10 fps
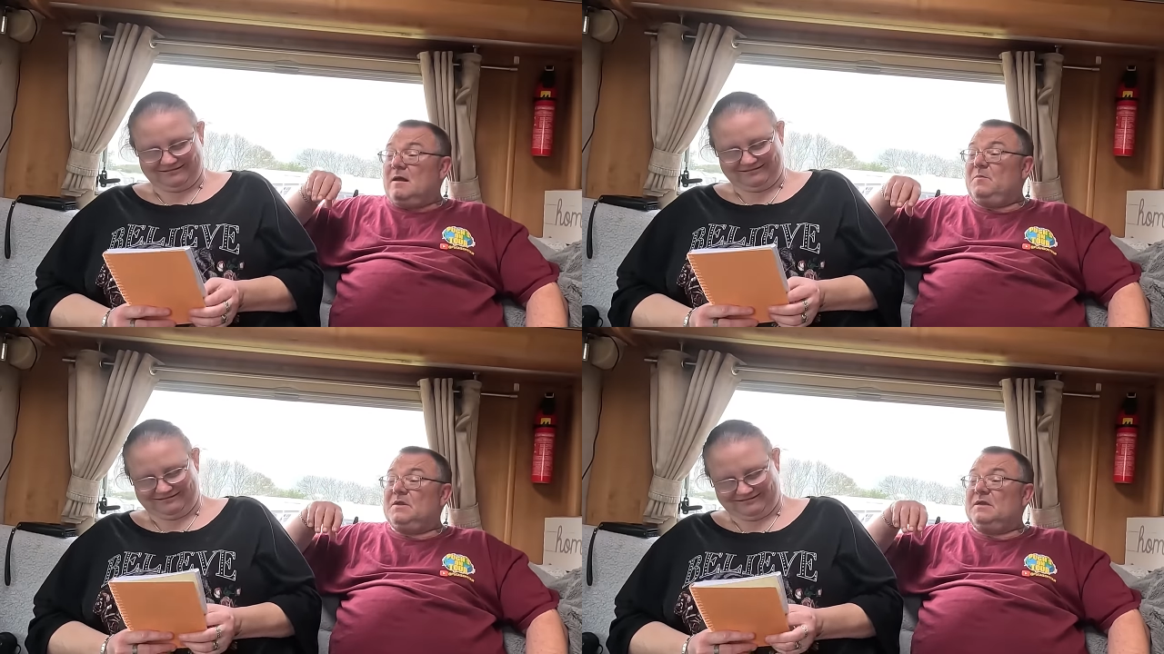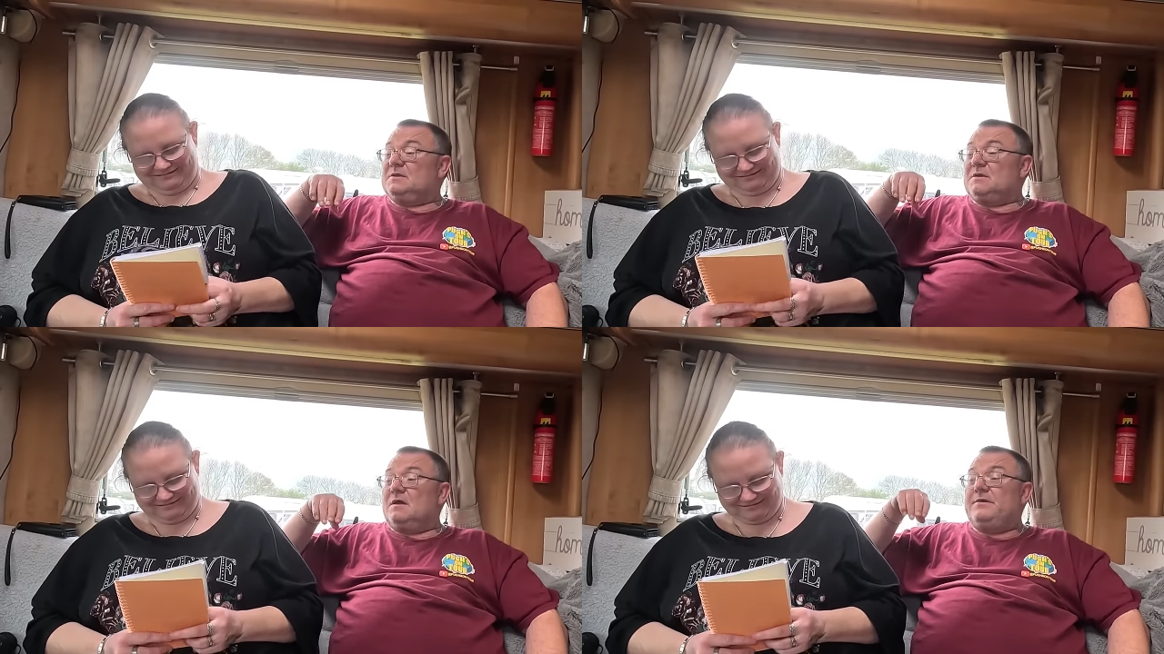Speaker 1: Abby
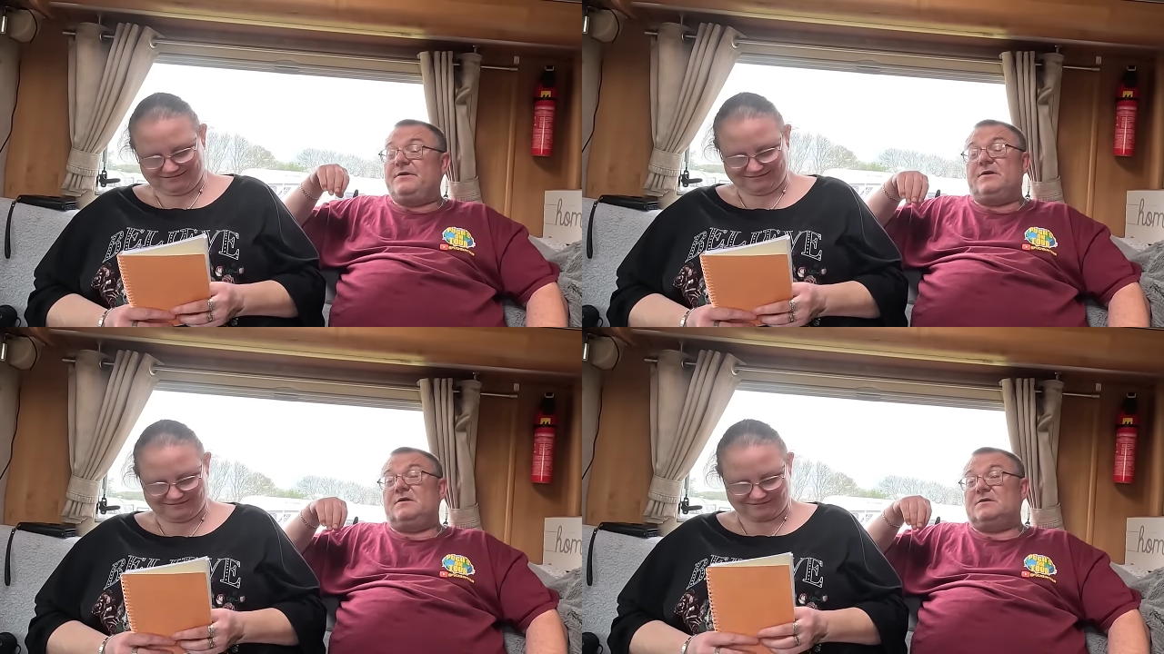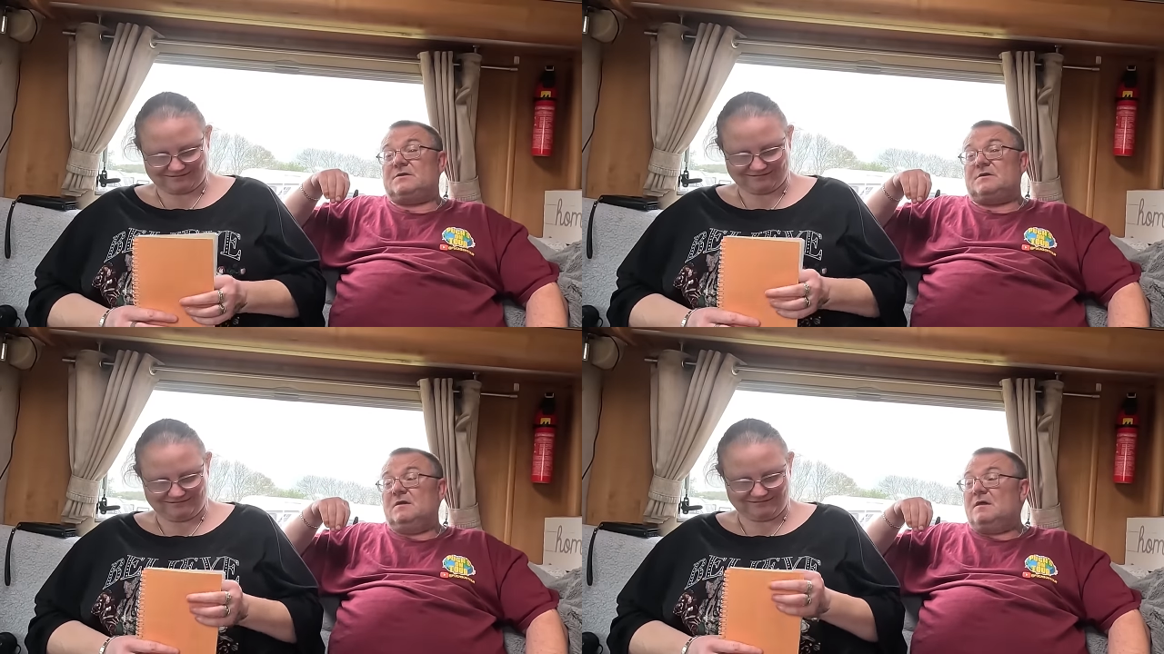is a
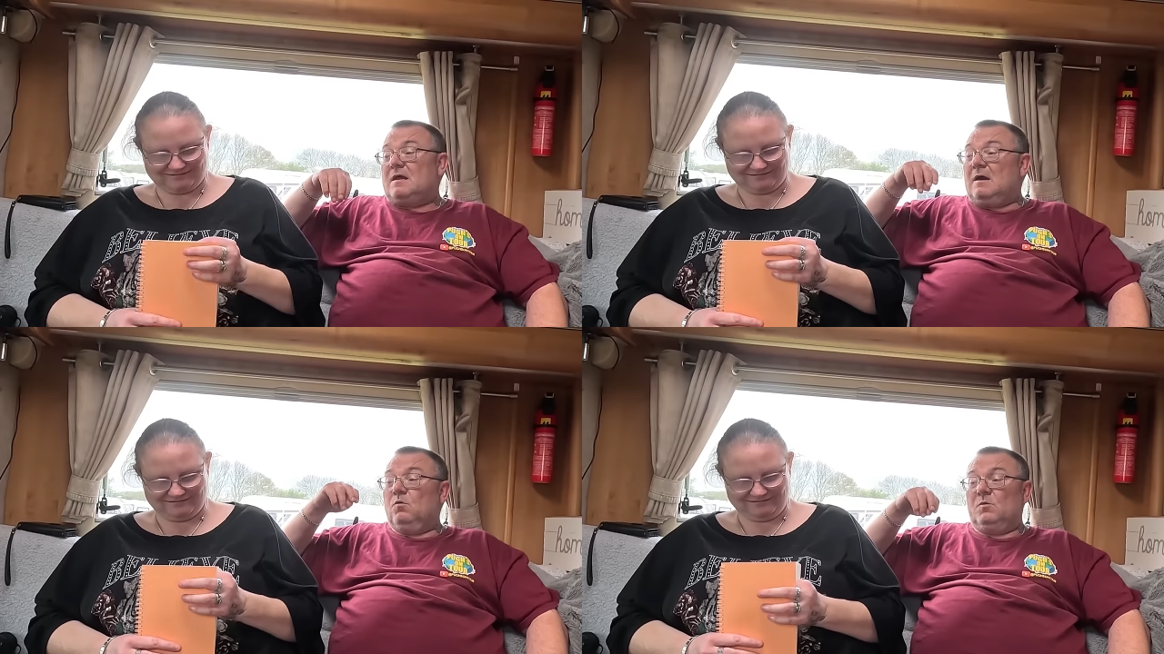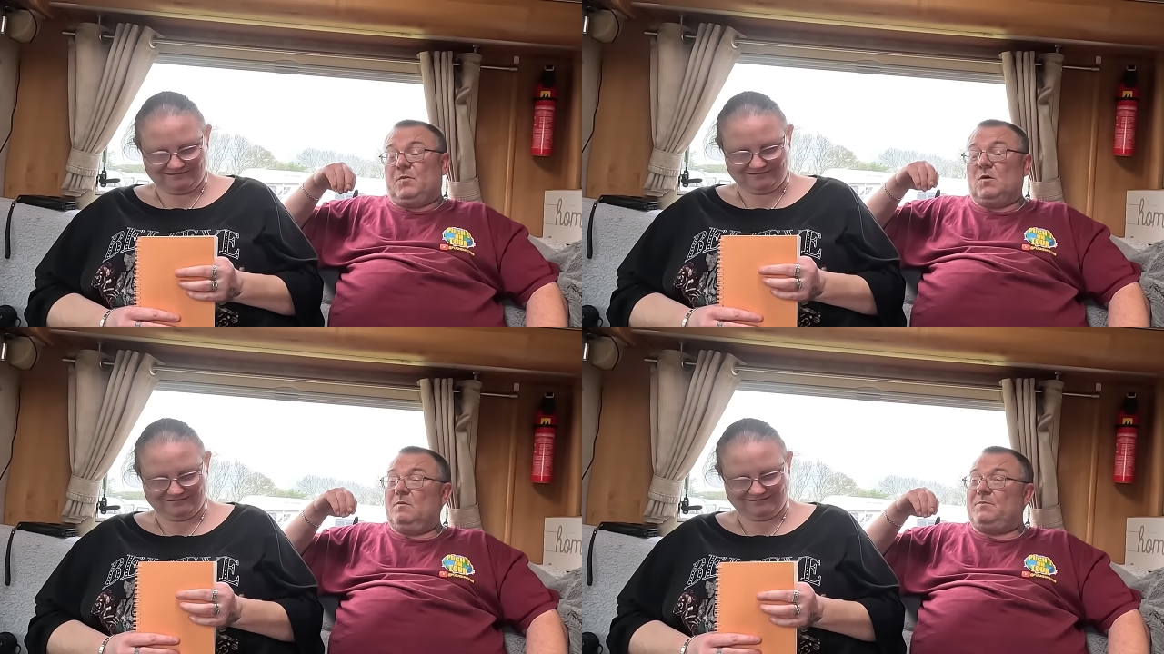nurse. I
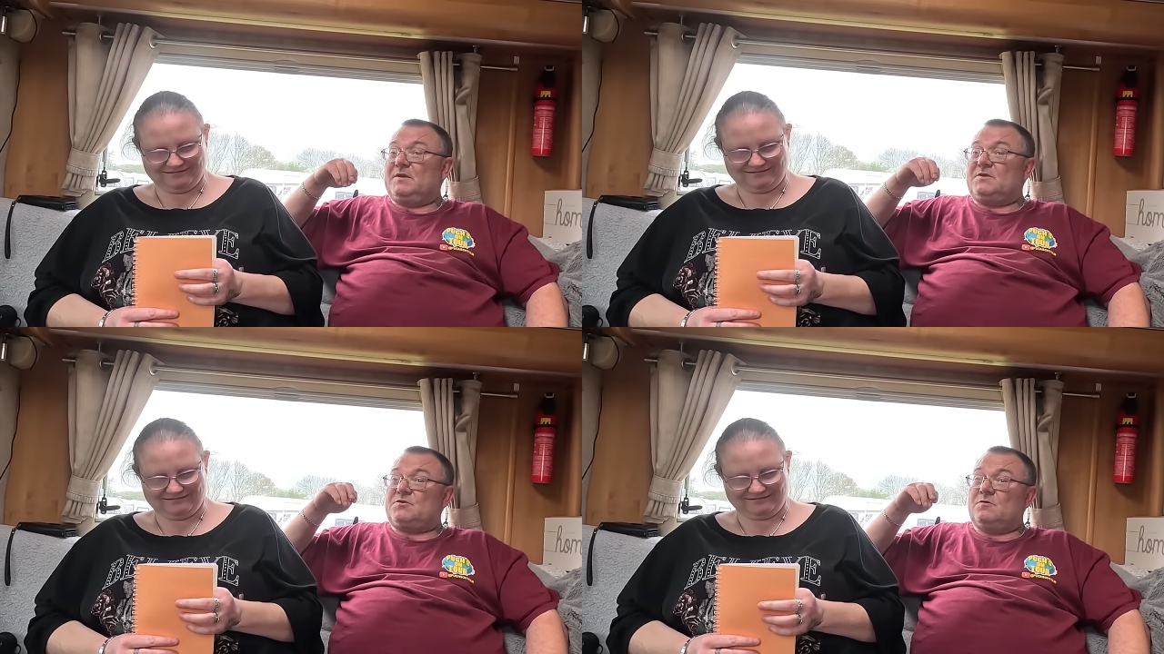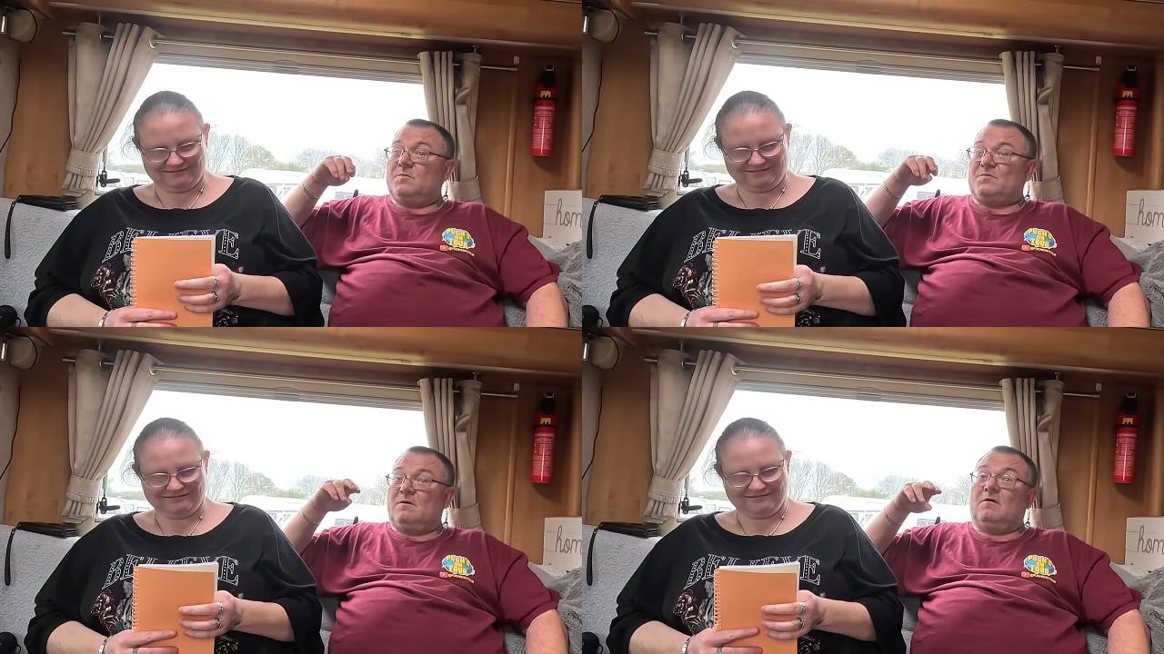would put a picture up